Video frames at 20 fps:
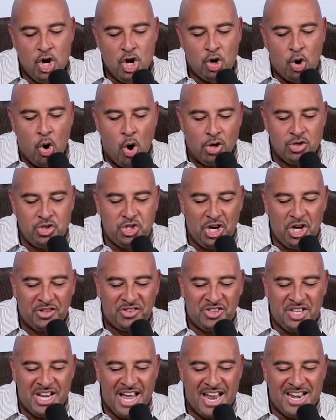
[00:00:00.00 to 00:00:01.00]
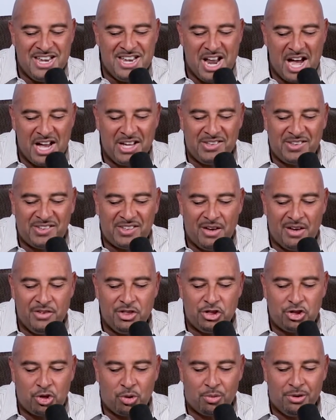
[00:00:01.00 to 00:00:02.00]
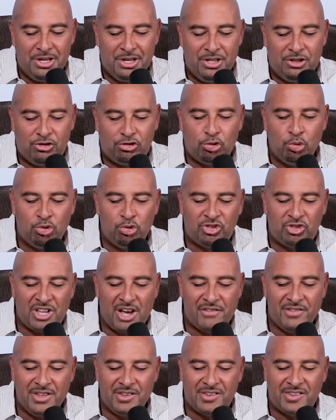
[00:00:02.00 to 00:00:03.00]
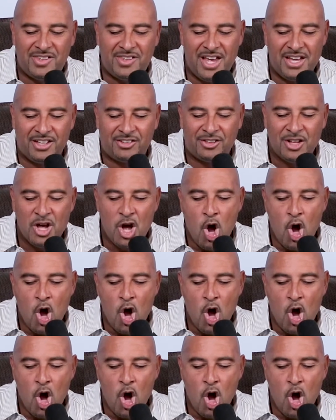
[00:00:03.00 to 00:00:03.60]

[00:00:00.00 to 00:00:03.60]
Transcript: Call Justin at 973 276